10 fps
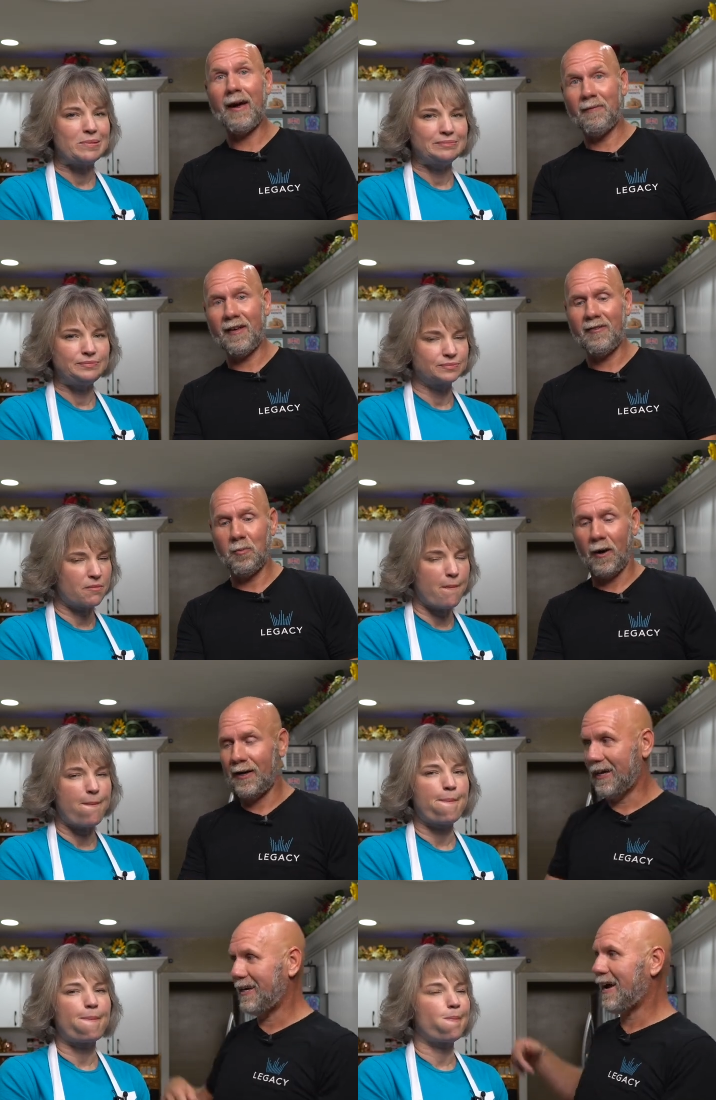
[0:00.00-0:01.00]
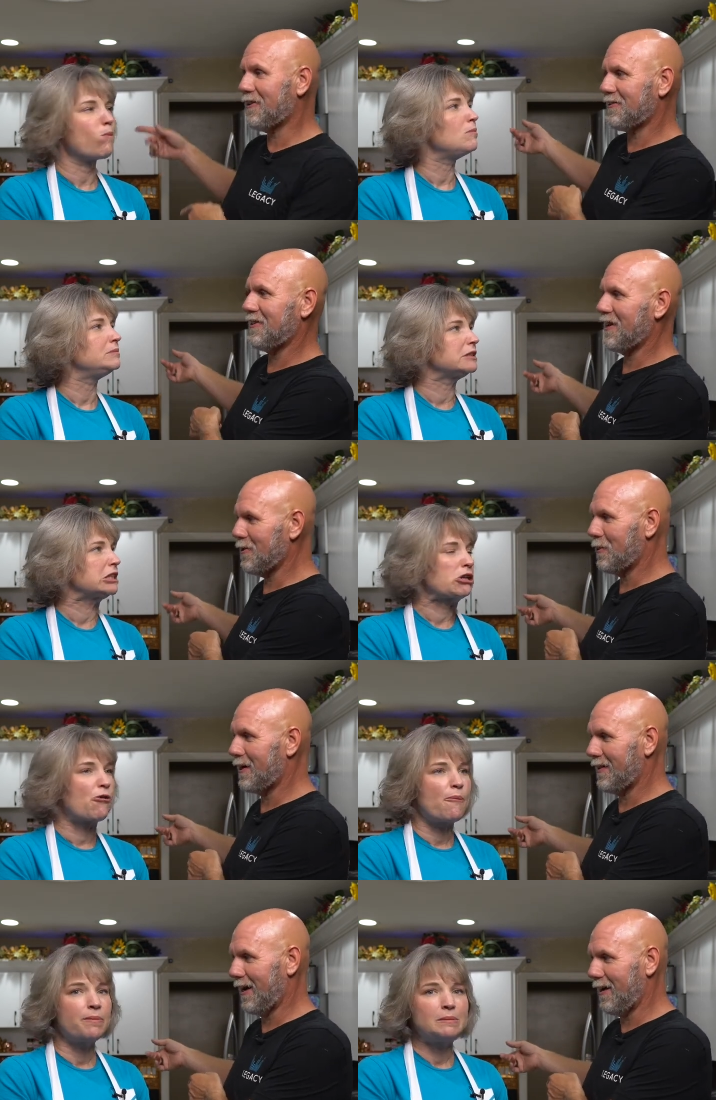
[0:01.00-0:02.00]
Speaker 1: have this one and now there's another one
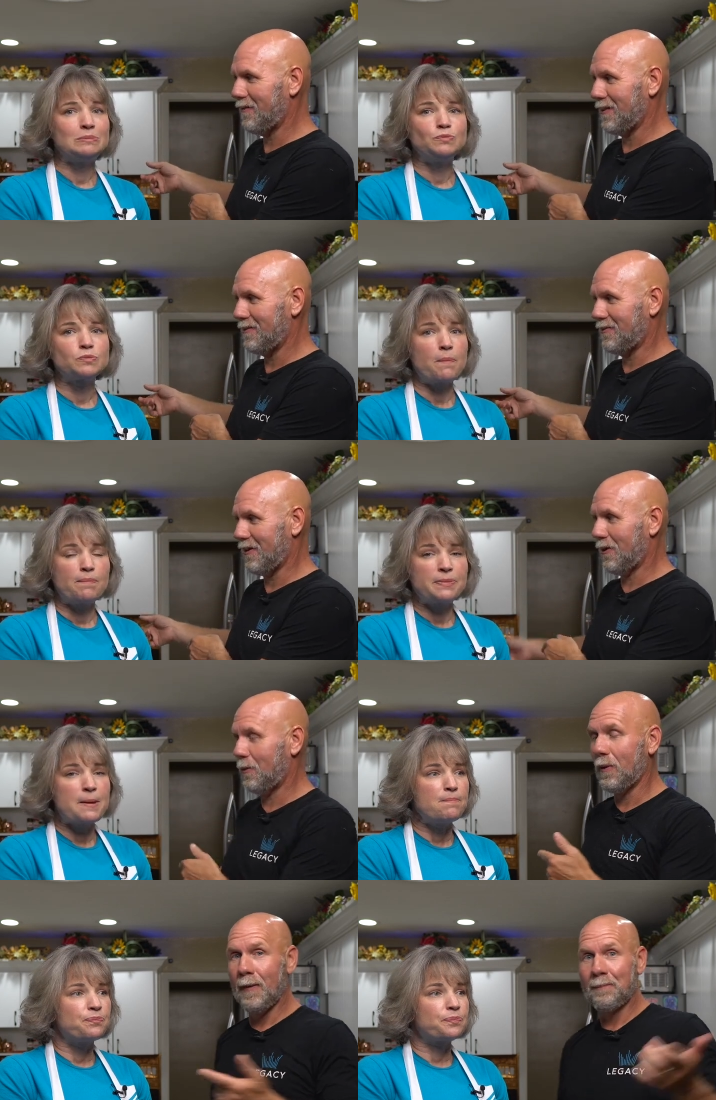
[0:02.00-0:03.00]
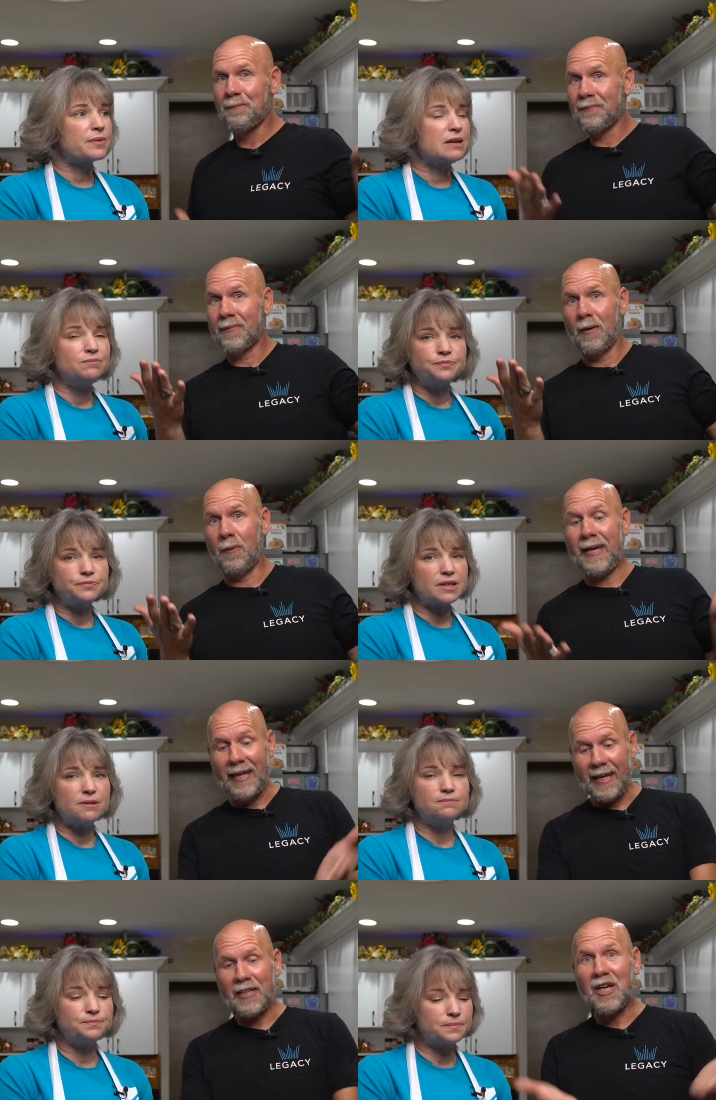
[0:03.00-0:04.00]
in the oven. So we can
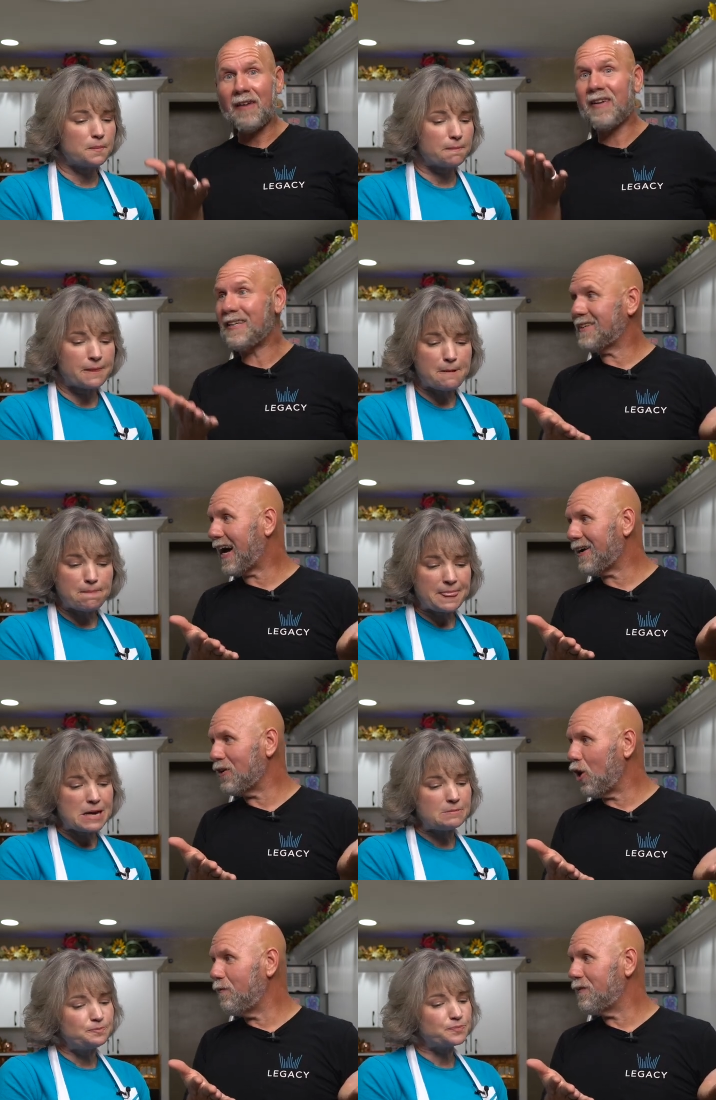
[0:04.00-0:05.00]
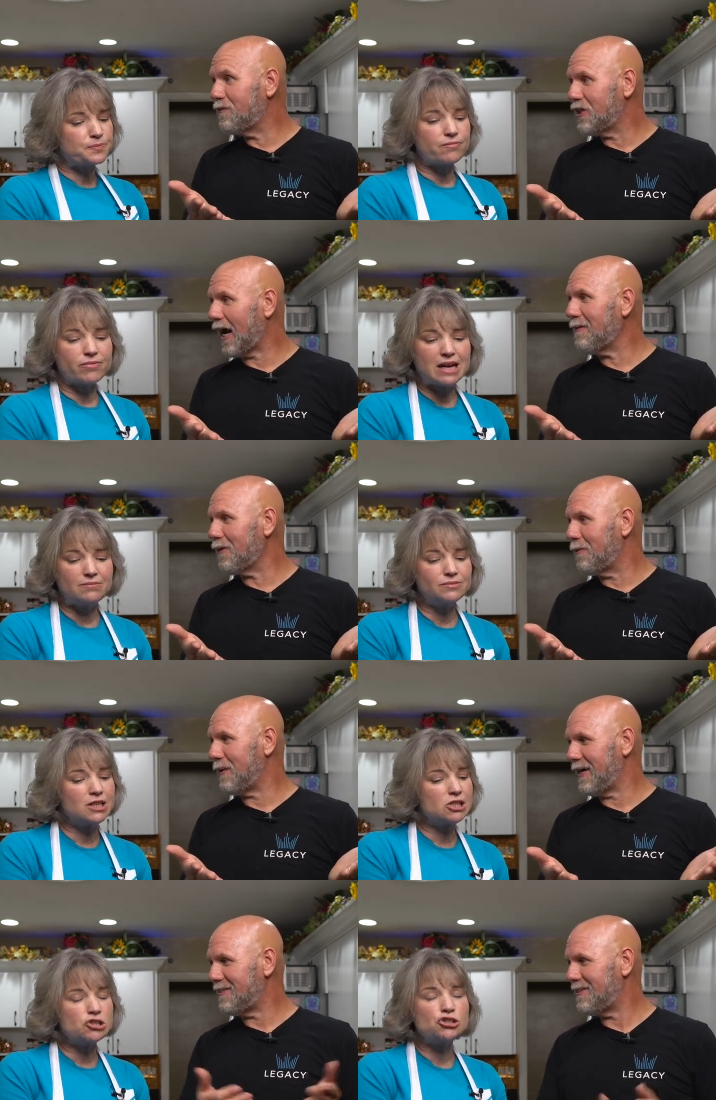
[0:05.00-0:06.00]
each have an entire loaf of gyro
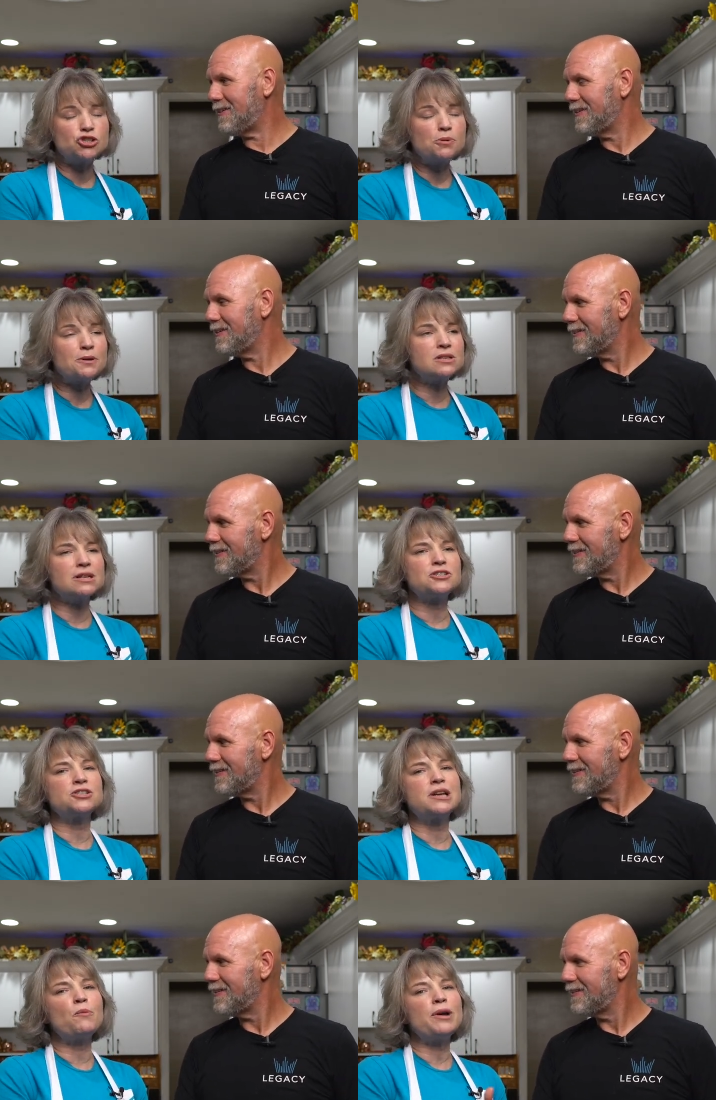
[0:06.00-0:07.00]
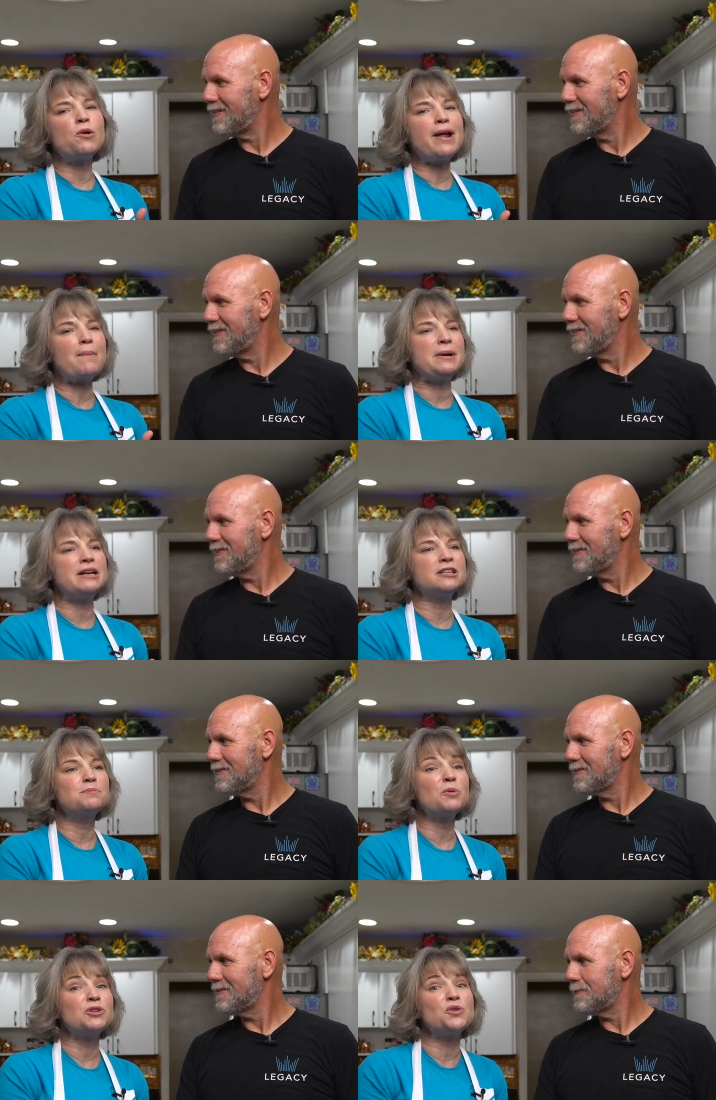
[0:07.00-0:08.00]
meat.
Speaker 2: Super delicious. And we don't have pitas,
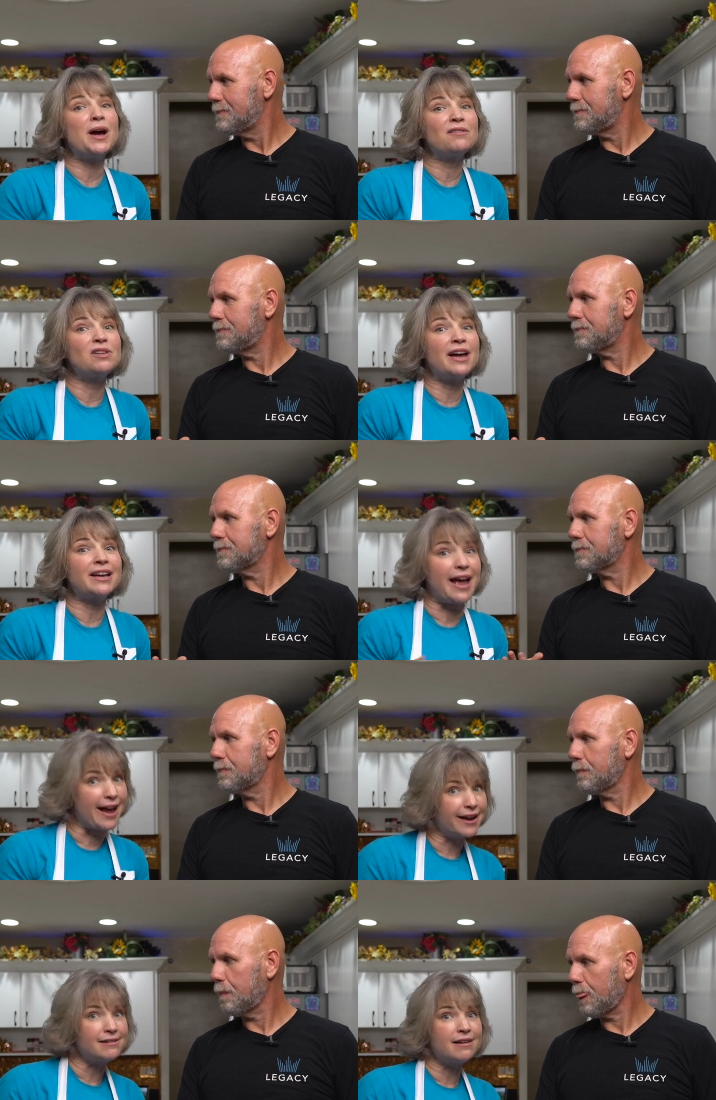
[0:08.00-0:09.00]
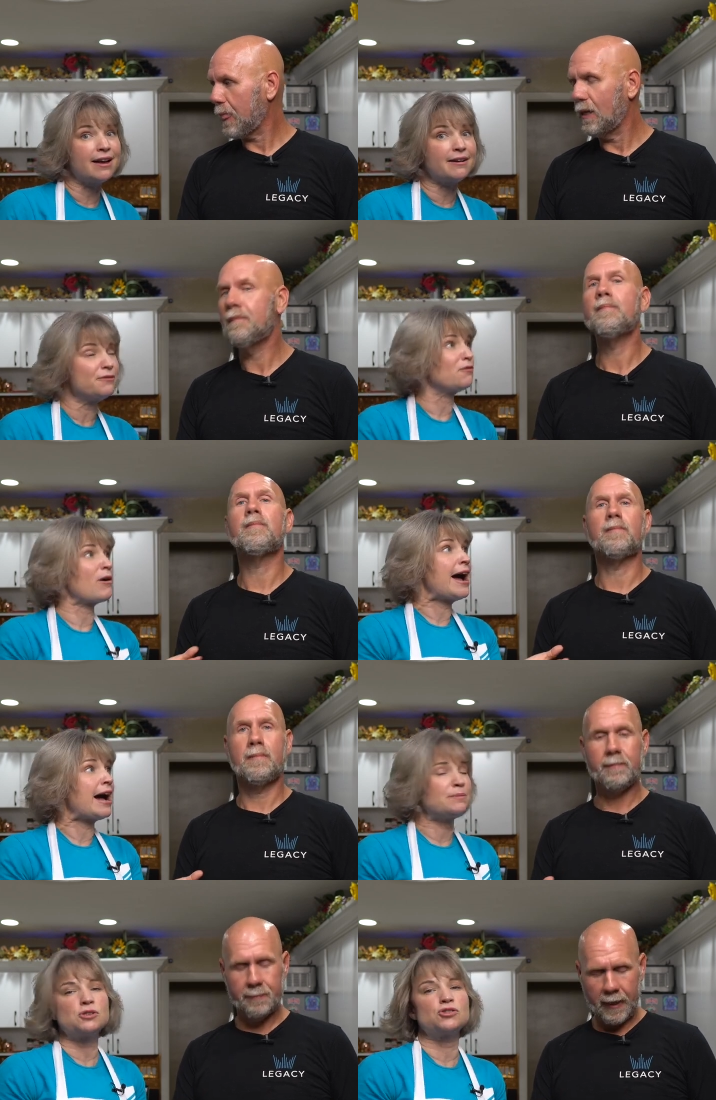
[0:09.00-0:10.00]
but we do have like egg like
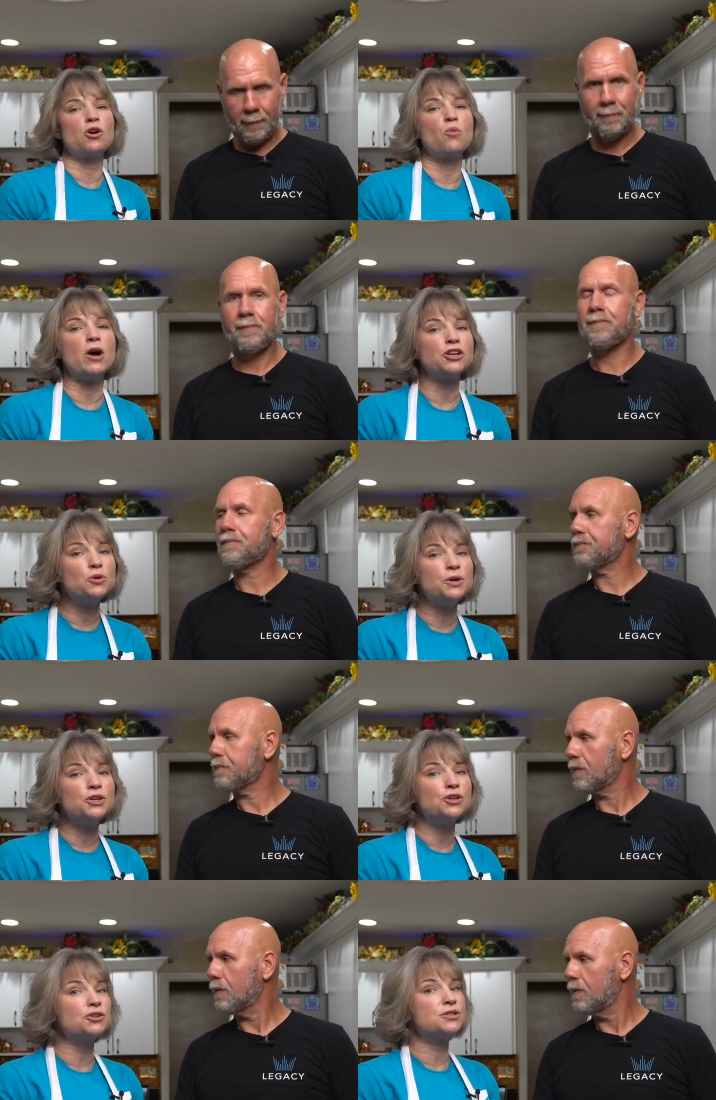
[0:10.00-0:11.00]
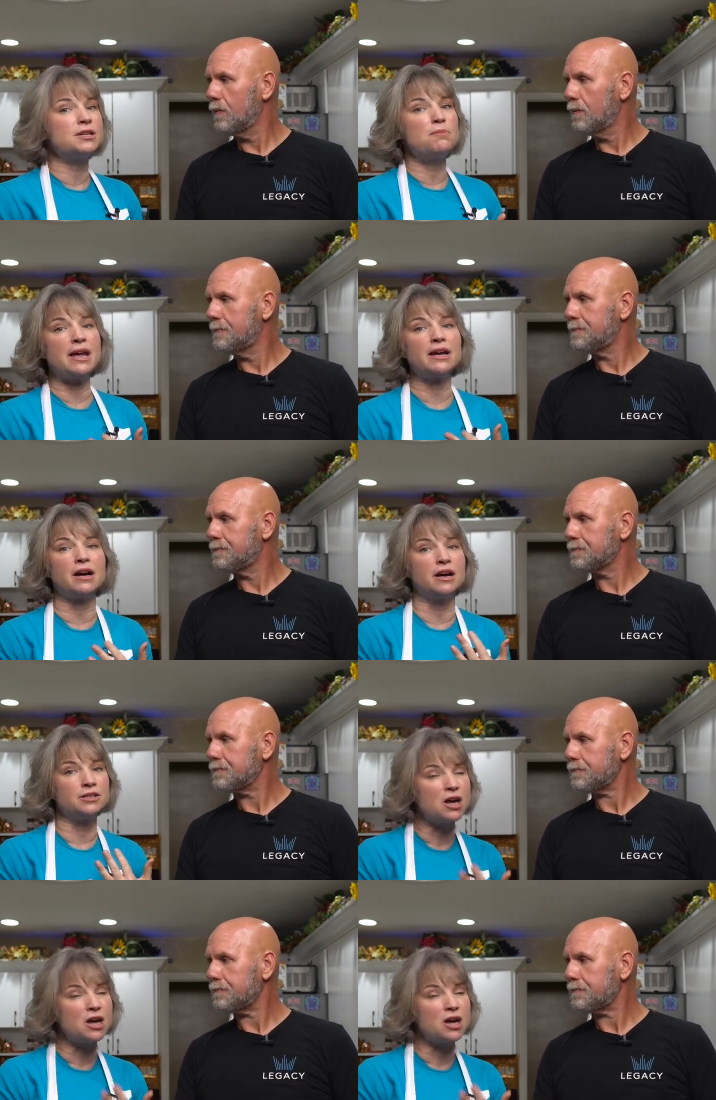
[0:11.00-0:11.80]
wraps. Yep. So what you would use to make a